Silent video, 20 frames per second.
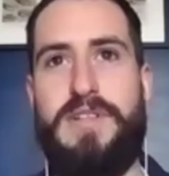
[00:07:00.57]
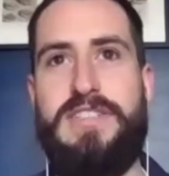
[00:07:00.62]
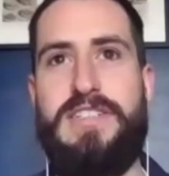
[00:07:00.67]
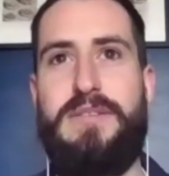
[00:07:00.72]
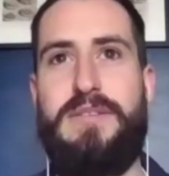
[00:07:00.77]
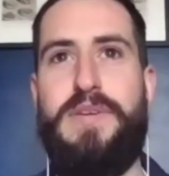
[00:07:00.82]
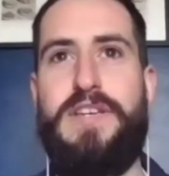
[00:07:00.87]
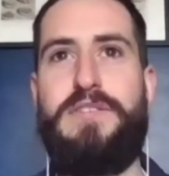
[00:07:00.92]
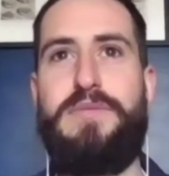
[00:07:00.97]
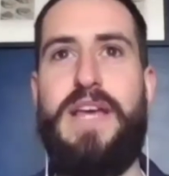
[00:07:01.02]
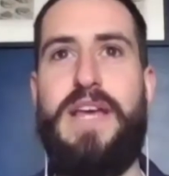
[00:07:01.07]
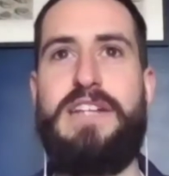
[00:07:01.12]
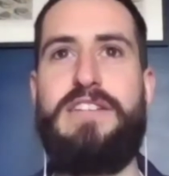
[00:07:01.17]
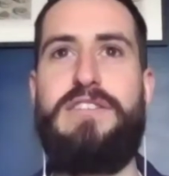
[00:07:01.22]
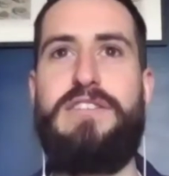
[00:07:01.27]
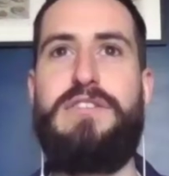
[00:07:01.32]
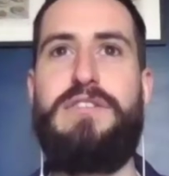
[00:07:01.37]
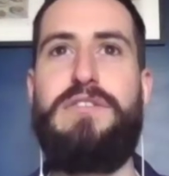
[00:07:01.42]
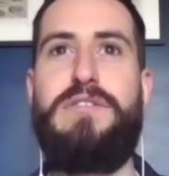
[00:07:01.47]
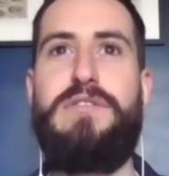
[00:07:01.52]
centerpiece, we had to
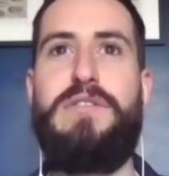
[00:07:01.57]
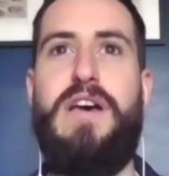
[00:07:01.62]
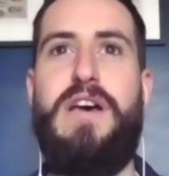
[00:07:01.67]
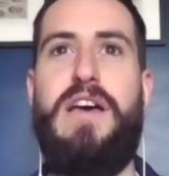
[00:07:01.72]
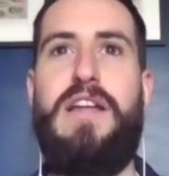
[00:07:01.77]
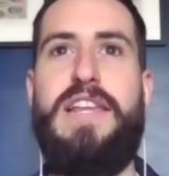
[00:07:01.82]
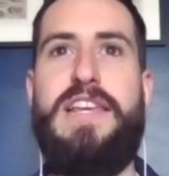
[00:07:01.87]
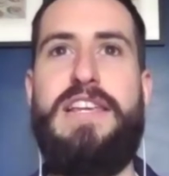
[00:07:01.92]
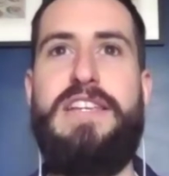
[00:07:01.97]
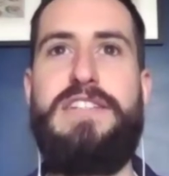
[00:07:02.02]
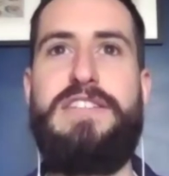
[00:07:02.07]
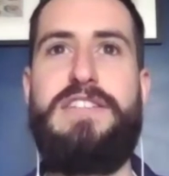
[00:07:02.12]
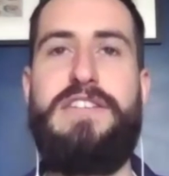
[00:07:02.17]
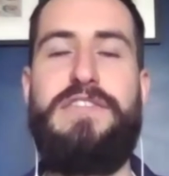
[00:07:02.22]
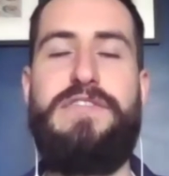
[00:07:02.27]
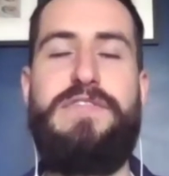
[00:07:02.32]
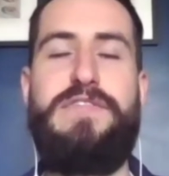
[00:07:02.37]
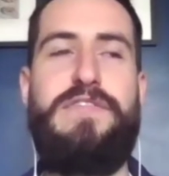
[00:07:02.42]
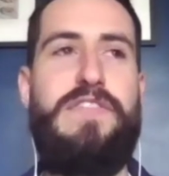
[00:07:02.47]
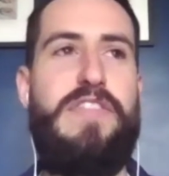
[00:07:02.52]
do an
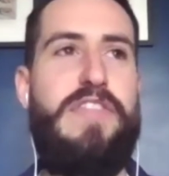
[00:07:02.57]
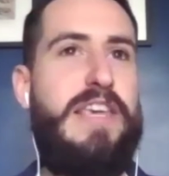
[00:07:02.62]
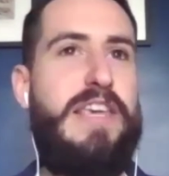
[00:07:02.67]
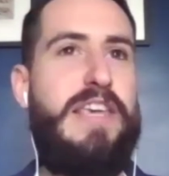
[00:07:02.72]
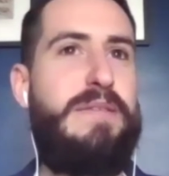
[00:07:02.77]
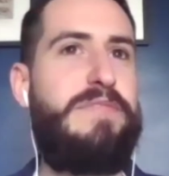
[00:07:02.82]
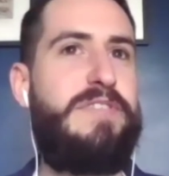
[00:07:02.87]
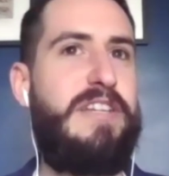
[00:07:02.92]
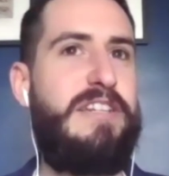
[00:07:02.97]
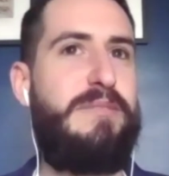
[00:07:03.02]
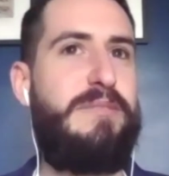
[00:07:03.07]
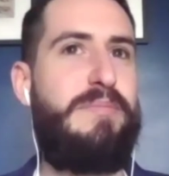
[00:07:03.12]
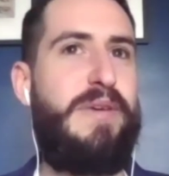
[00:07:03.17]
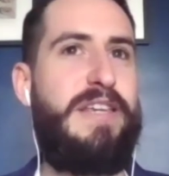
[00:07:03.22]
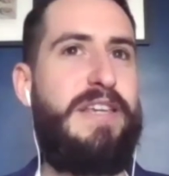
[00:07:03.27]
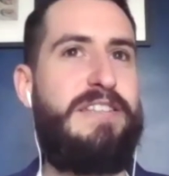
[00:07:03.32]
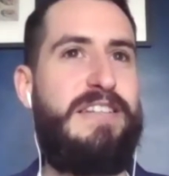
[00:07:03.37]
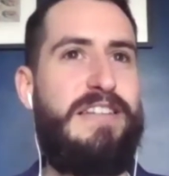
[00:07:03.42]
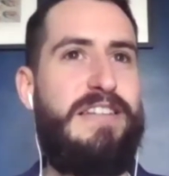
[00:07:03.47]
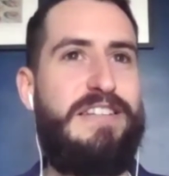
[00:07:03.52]
Easter themed
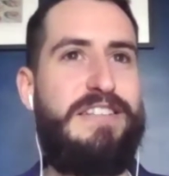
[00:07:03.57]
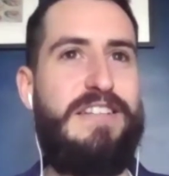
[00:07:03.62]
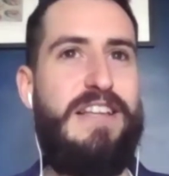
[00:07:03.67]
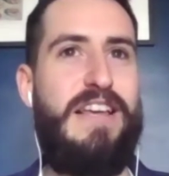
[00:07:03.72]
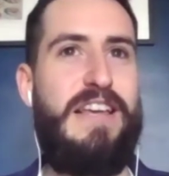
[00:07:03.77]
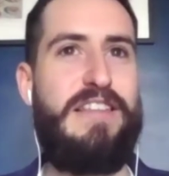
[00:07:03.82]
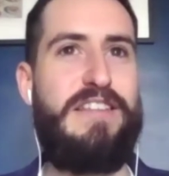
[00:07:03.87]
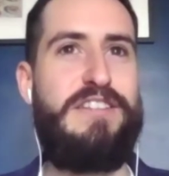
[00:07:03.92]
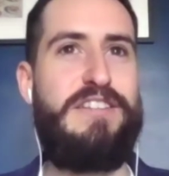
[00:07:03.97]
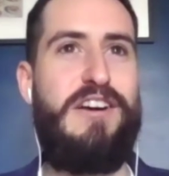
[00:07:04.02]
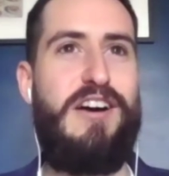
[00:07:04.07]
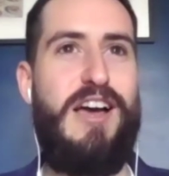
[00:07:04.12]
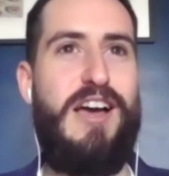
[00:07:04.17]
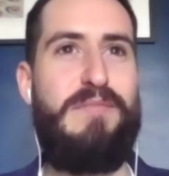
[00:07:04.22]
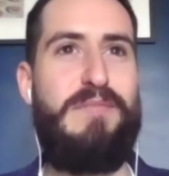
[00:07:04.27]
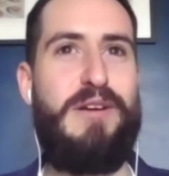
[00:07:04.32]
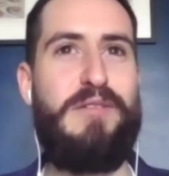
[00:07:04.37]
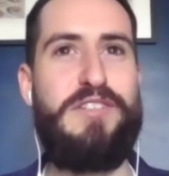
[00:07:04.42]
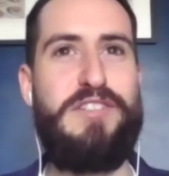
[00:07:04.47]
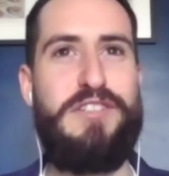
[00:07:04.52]
centerpiece. And at the
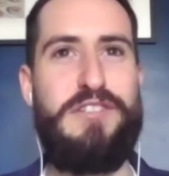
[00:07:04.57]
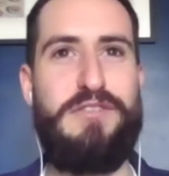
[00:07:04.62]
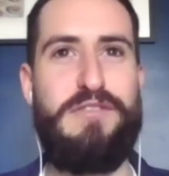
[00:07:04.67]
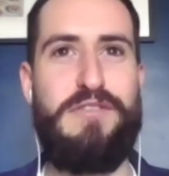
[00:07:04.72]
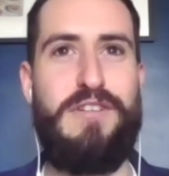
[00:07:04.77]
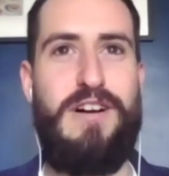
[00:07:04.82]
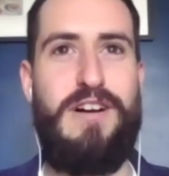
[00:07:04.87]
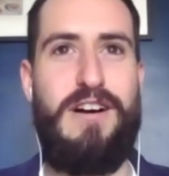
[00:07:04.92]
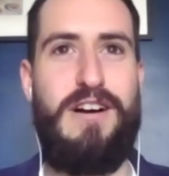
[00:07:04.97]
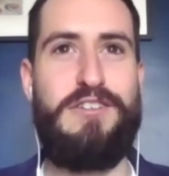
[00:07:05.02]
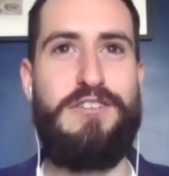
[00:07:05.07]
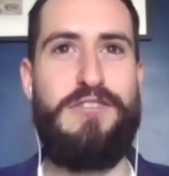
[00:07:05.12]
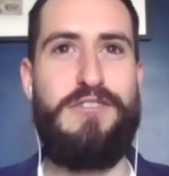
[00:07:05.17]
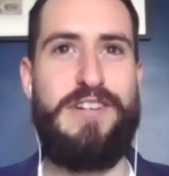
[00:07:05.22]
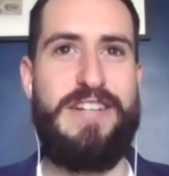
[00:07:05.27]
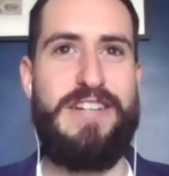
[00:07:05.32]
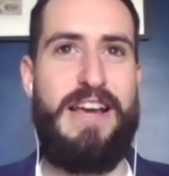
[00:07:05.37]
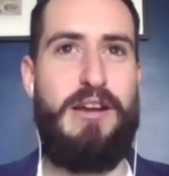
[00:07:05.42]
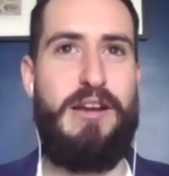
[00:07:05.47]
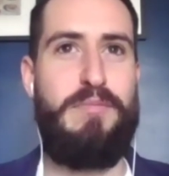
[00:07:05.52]
time, I was still hardcore
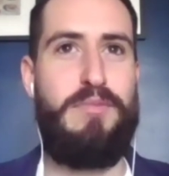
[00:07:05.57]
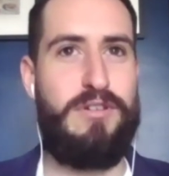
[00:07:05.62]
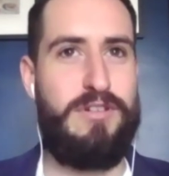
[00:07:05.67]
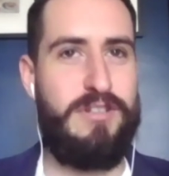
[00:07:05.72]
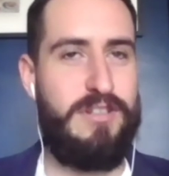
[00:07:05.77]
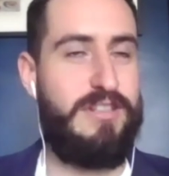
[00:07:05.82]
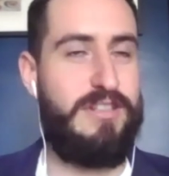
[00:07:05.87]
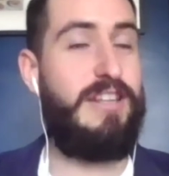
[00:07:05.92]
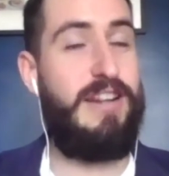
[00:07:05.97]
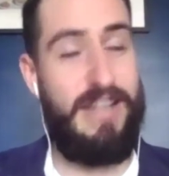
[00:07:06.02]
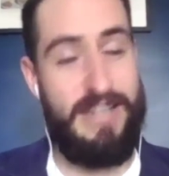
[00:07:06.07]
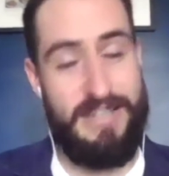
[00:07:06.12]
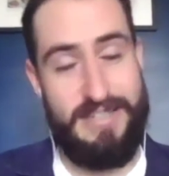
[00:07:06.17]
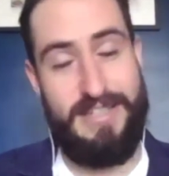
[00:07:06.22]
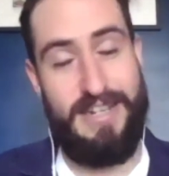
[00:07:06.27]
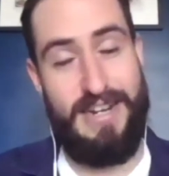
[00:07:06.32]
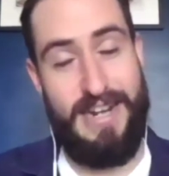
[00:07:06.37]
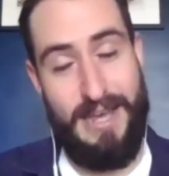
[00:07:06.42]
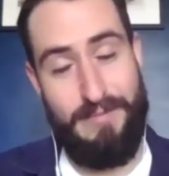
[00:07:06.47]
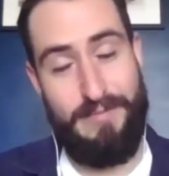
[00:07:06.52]
into Harry Potter. I
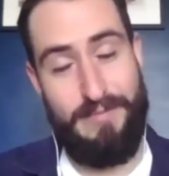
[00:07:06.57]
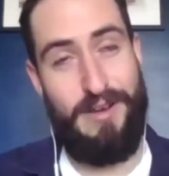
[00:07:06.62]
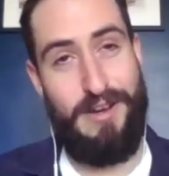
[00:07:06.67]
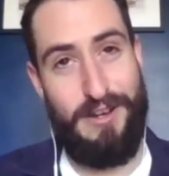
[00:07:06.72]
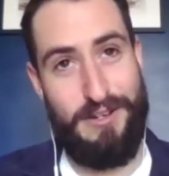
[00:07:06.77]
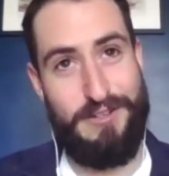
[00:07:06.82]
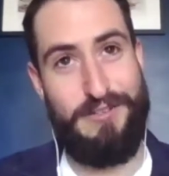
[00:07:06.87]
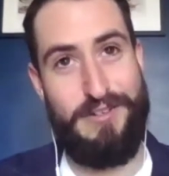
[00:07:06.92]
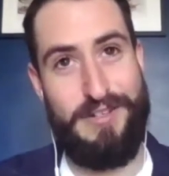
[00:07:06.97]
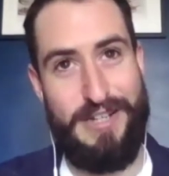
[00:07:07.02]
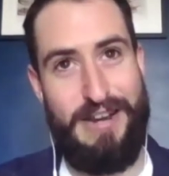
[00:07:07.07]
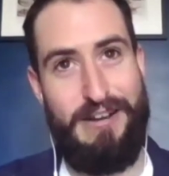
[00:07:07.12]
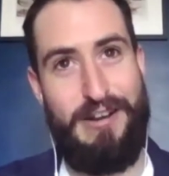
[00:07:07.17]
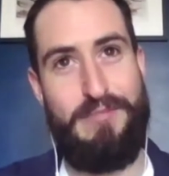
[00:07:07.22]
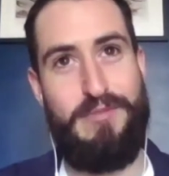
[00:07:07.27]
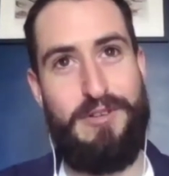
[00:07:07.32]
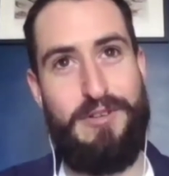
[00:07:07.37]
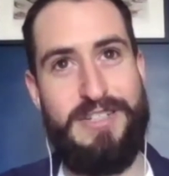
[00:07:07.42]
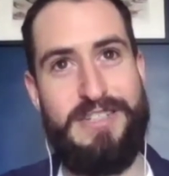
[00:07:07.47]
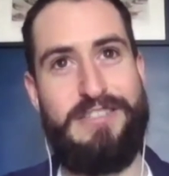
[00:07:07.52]
still am hardcore into
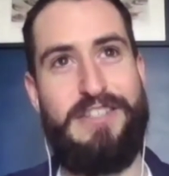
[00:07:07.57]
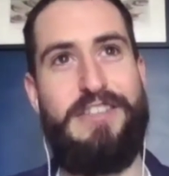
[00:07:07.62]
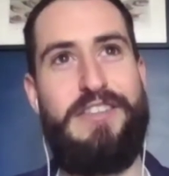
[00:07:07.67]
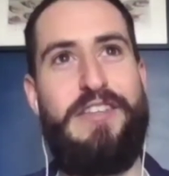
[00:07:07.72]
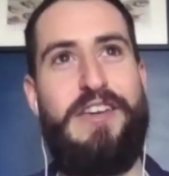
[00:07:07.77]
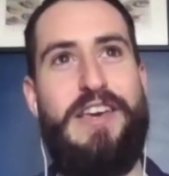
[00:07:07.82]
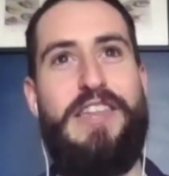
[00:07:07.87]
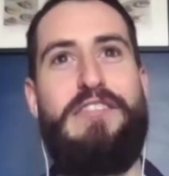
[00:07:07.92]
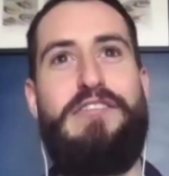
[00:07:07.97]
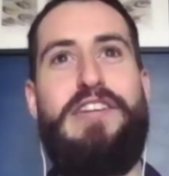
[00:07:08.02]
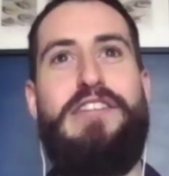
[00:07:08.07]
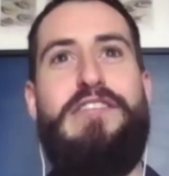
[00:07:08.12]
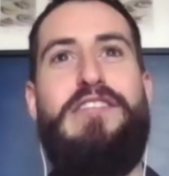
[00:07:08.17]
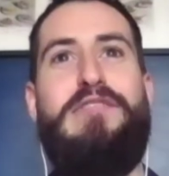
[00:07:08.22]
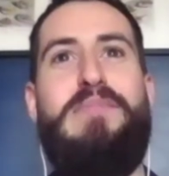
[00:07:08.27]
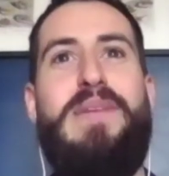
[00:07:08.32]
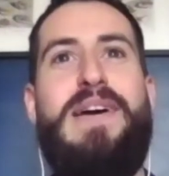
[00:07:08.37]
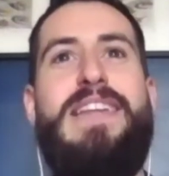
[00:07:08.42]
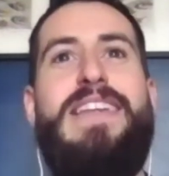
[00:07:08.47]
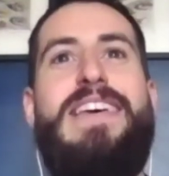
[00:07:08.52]
Harry Potter as a
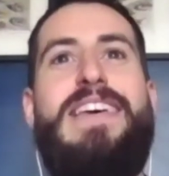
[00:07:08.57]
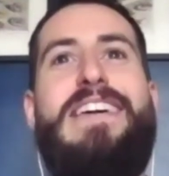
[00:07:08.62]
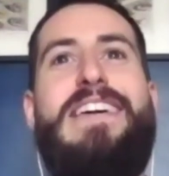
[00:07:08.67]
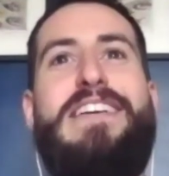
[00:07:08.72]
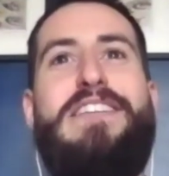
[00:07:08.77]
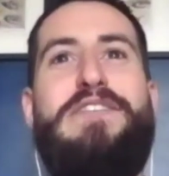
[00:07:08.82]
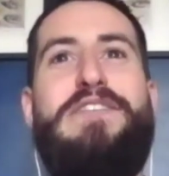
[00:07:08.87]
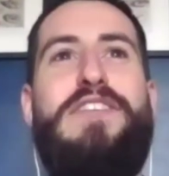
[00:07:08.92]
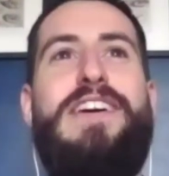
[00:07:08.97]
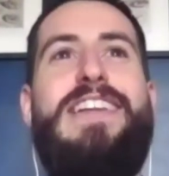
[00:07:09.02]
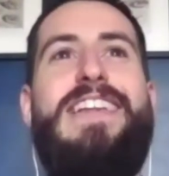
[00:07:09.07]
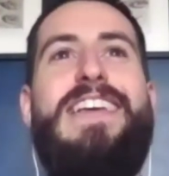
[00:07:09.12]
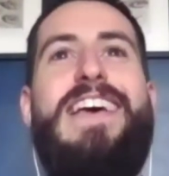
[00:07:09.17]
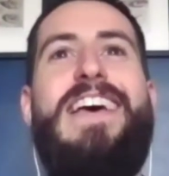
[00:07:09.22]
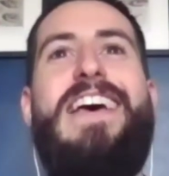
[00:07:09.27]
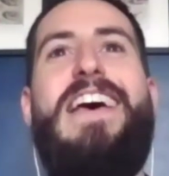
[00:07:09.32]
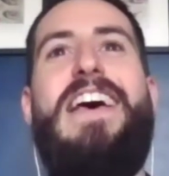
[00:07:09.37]
33-year-old man. That's fine.